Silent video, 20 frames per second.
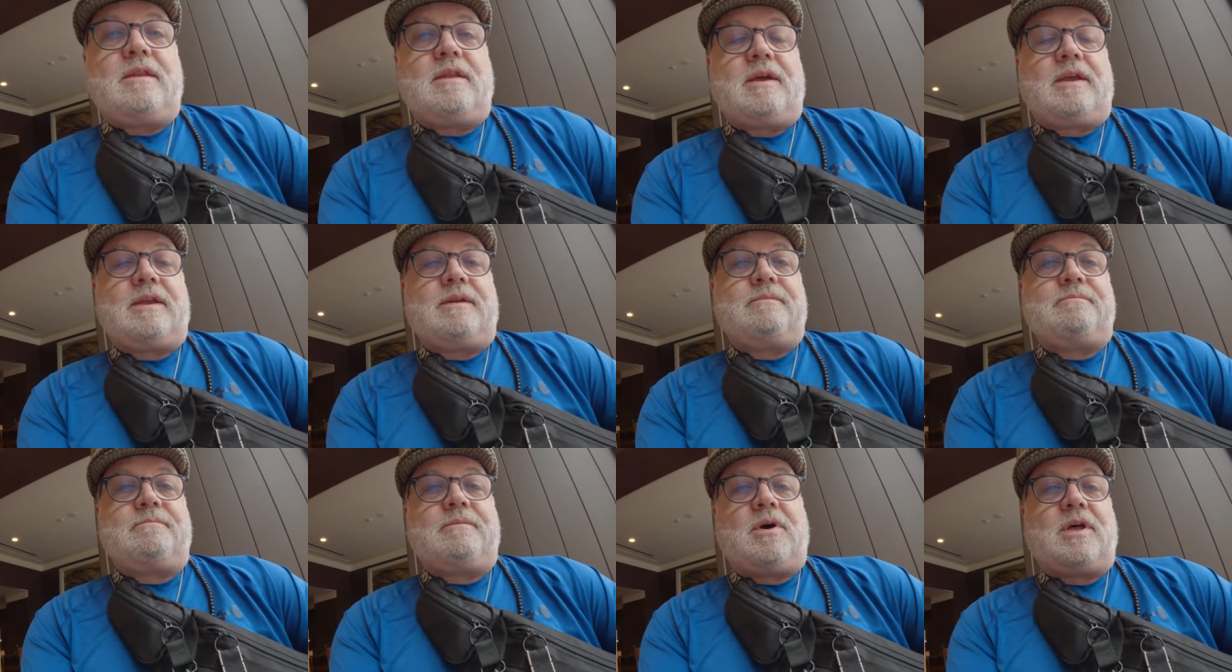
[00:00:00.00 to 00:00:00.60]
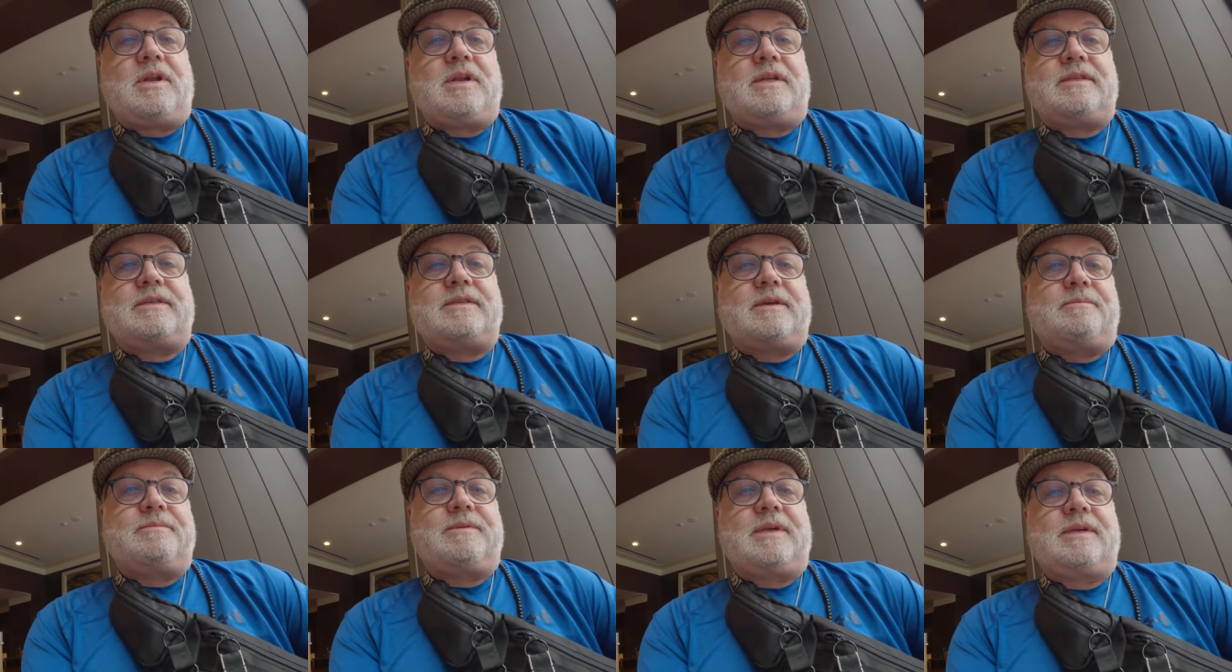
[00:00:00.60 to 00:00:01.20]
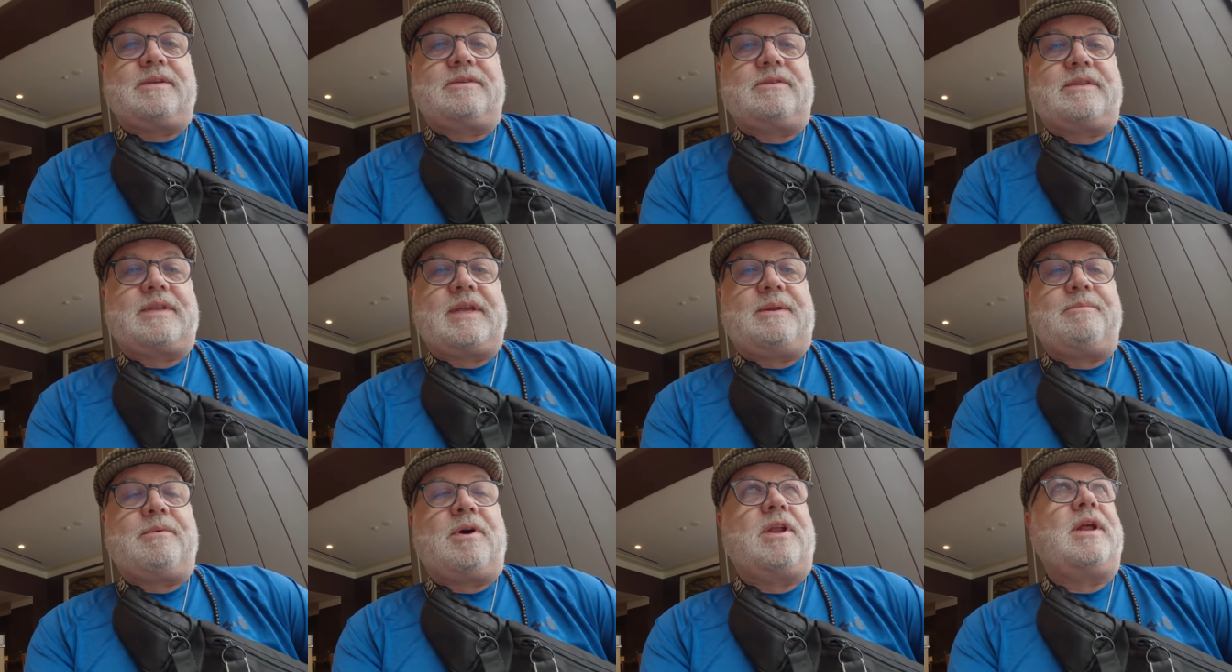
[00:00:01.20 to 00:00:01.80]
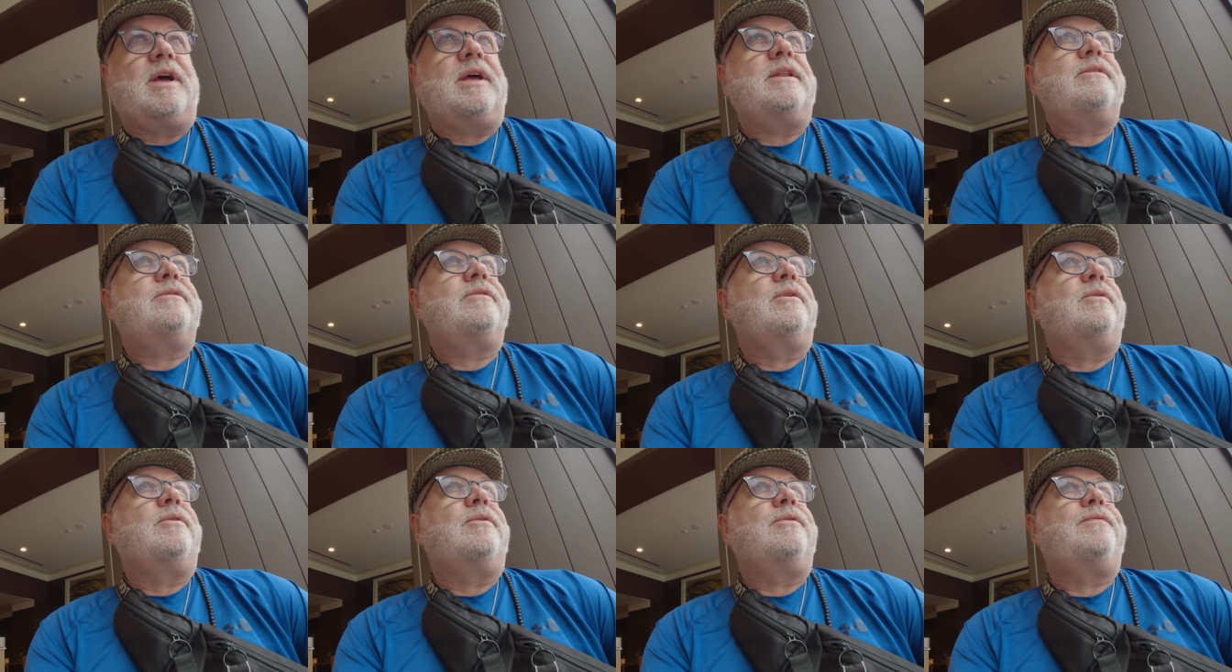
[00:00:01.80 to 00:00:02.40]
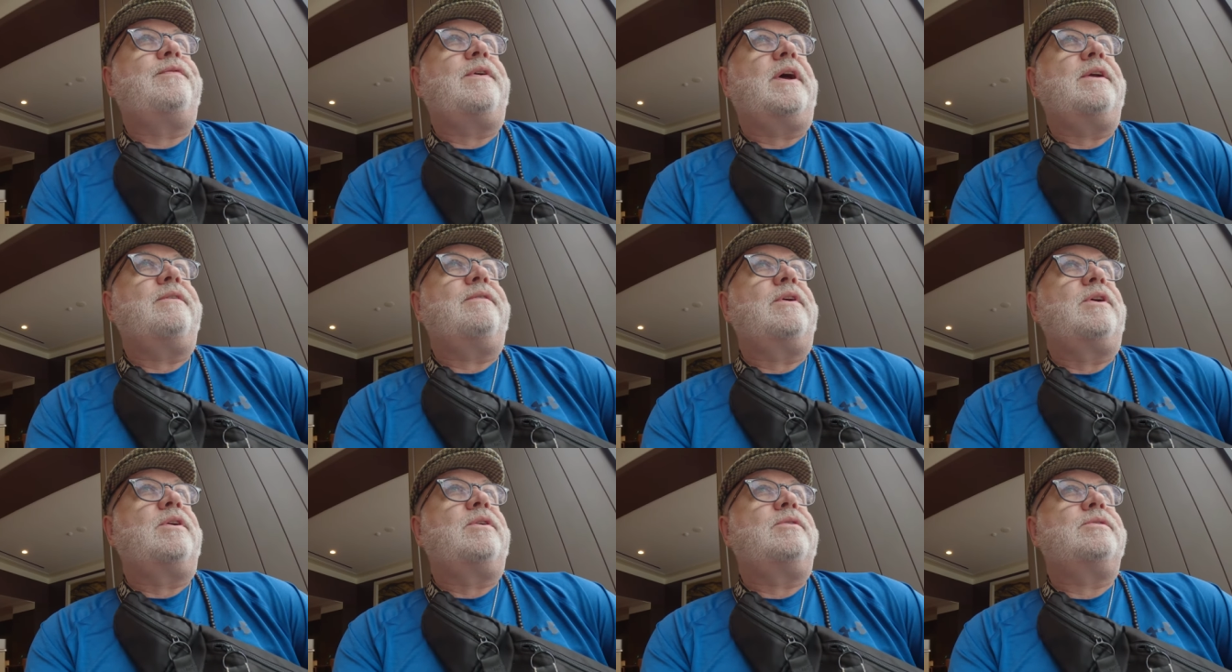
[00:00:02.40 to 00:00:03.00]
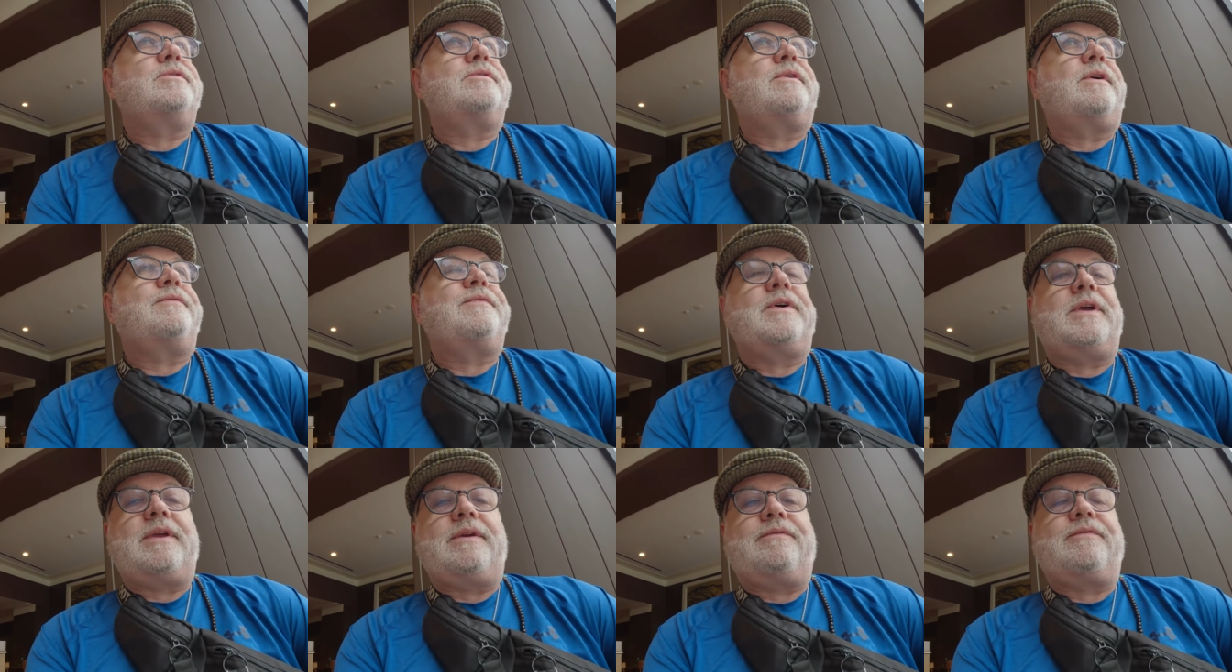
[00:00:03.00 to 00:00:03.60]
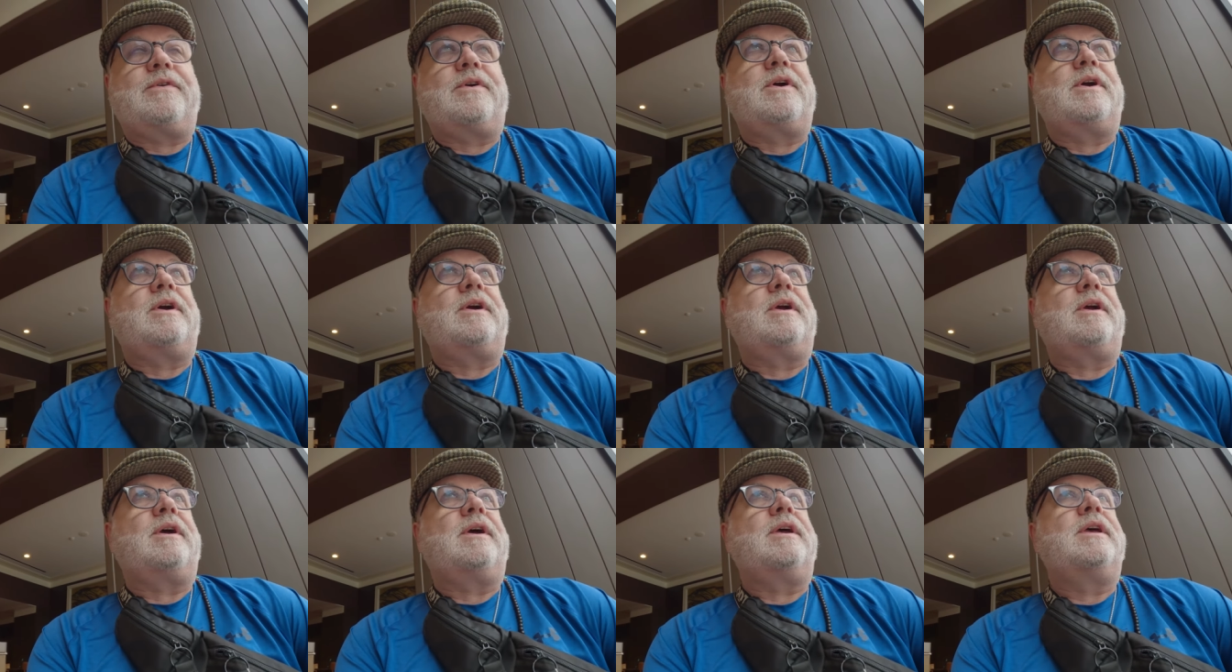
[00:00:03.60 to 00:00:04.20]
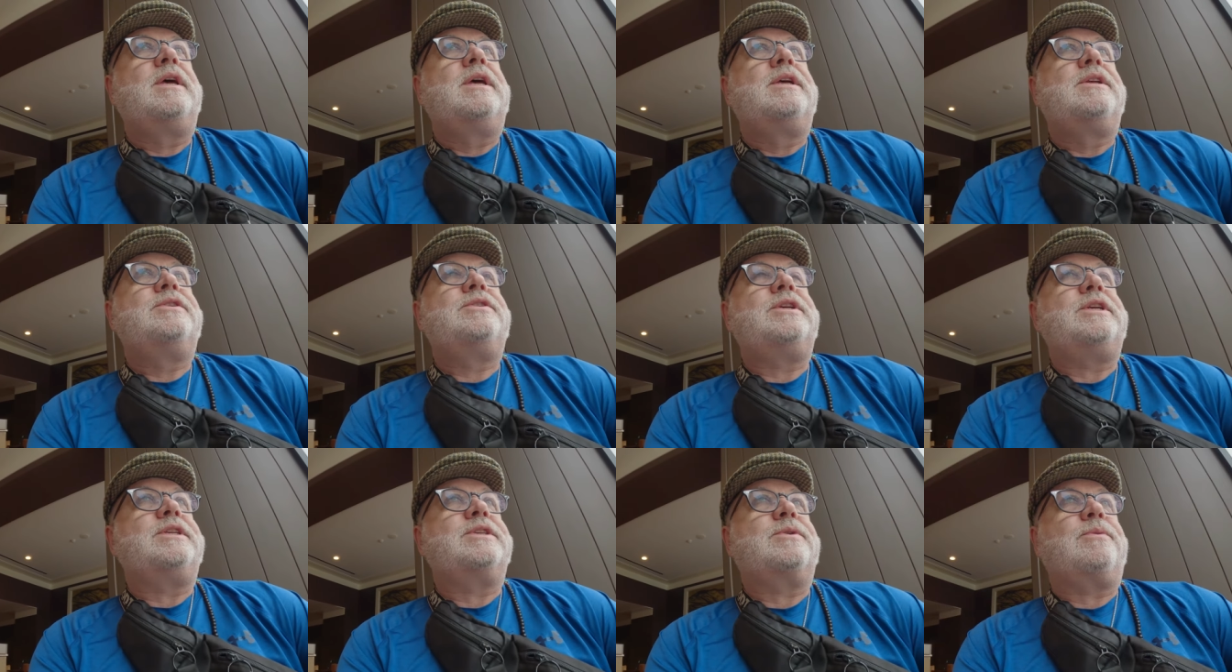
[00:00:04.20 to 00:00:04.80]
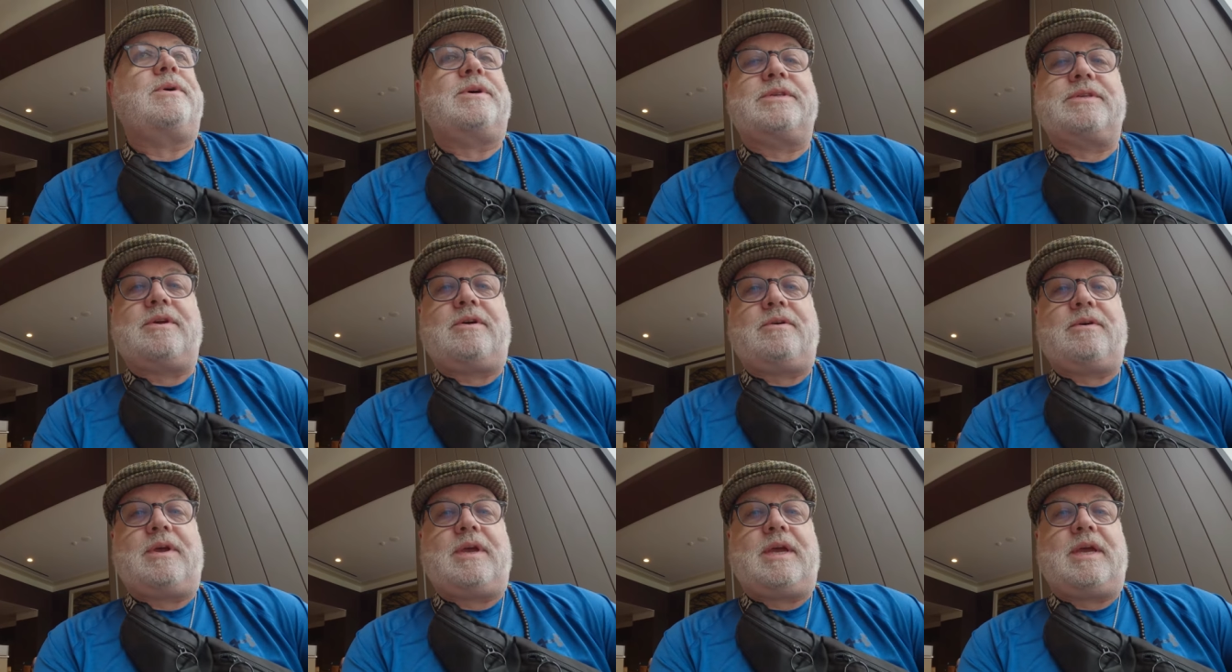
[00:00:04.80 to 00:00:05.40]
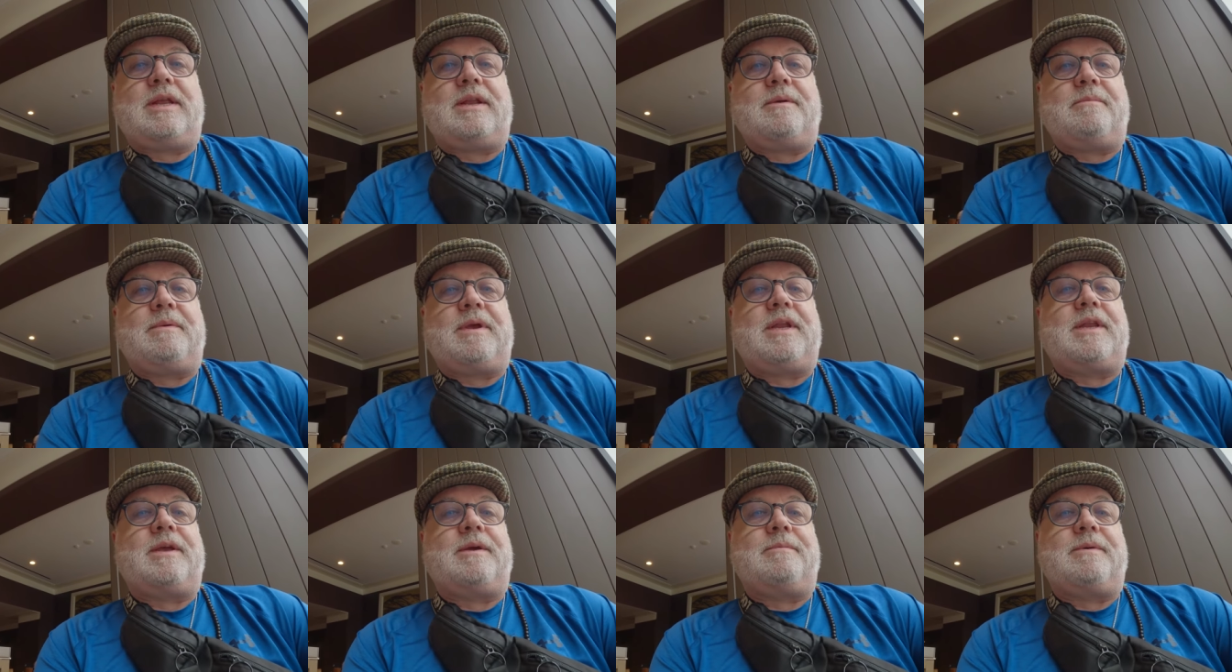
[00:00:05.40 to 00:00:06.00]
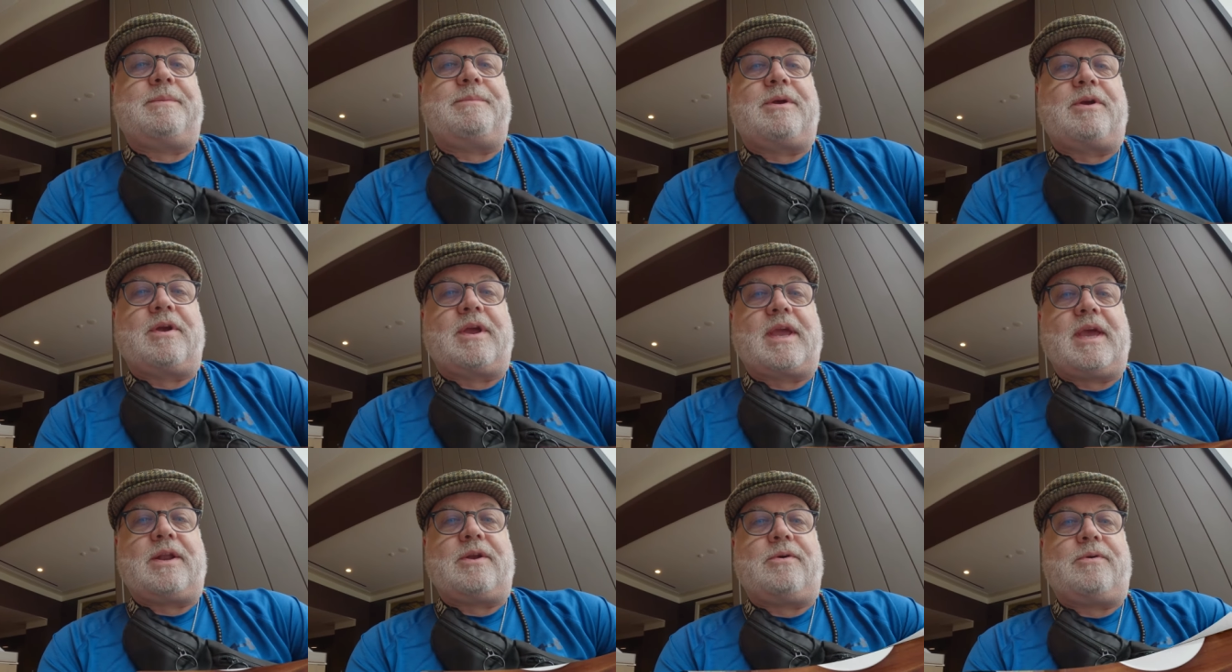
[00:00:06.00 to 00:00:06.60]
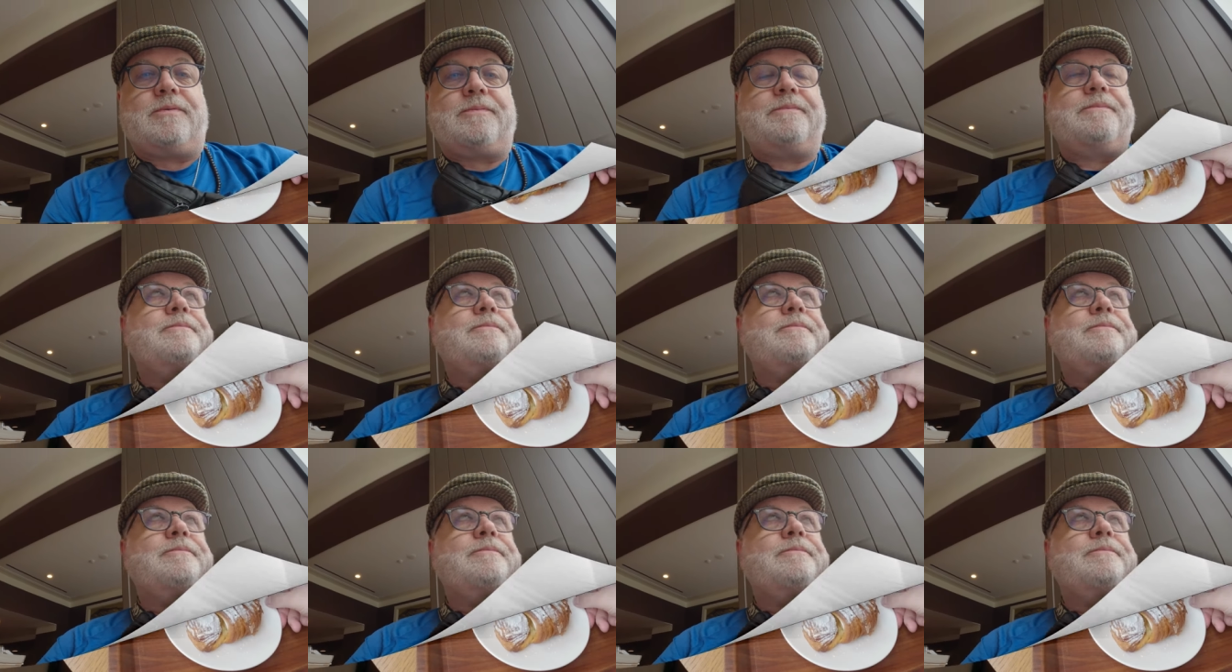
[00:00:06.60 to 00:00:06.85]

9 manat something, so 10 manat. So €5 roughly for a cheese croissant and a medium Americano.